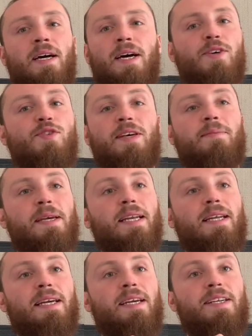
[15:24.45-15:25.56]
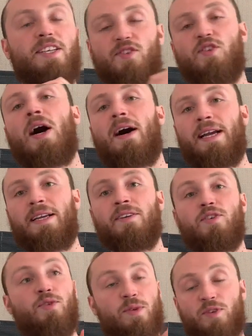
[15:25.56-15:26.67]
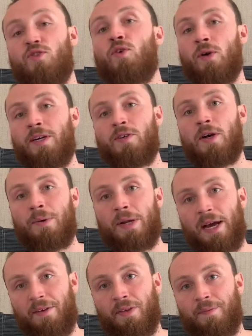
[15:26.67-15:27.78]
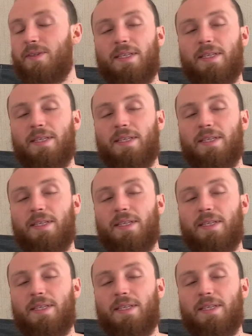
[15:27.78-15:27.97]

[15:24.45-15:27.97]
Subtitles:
seemingly designed to destroy his own health.